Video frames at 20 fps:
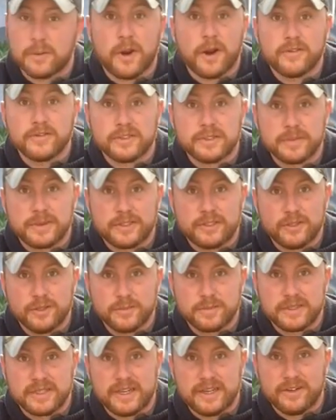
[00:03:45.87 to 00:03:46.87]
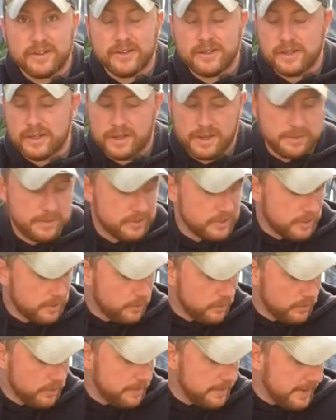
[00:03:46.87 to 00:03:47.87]
harvesting my tulips now. I'm gonna start
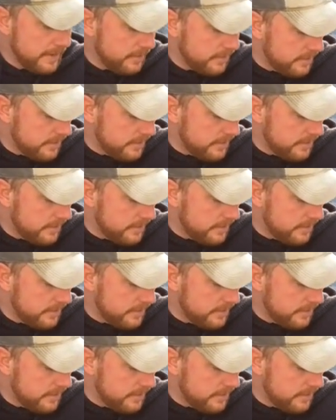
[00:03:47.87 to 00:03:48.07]
pulling them out.